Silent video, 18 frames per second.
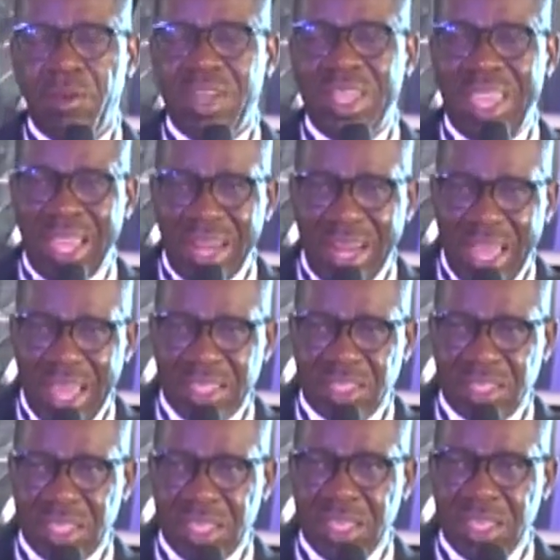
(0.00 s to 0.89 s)

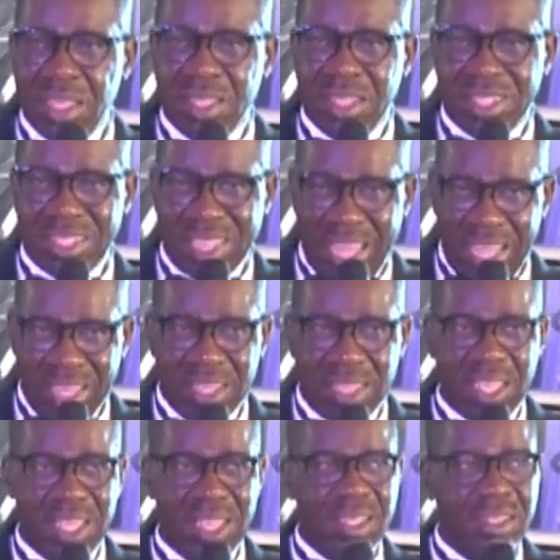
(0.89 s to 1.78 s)
realizing these
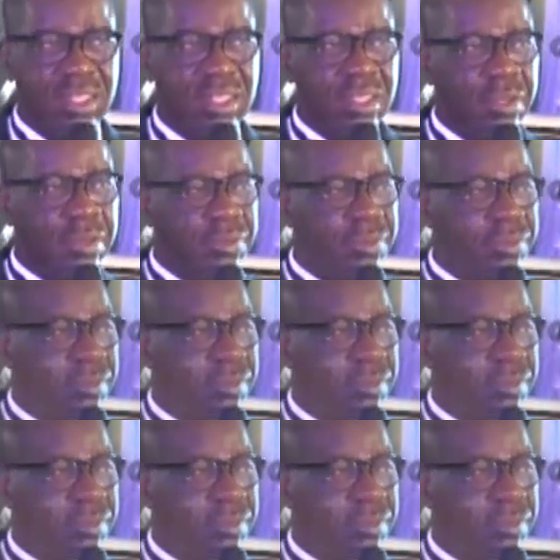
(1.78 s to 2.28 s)
ideas.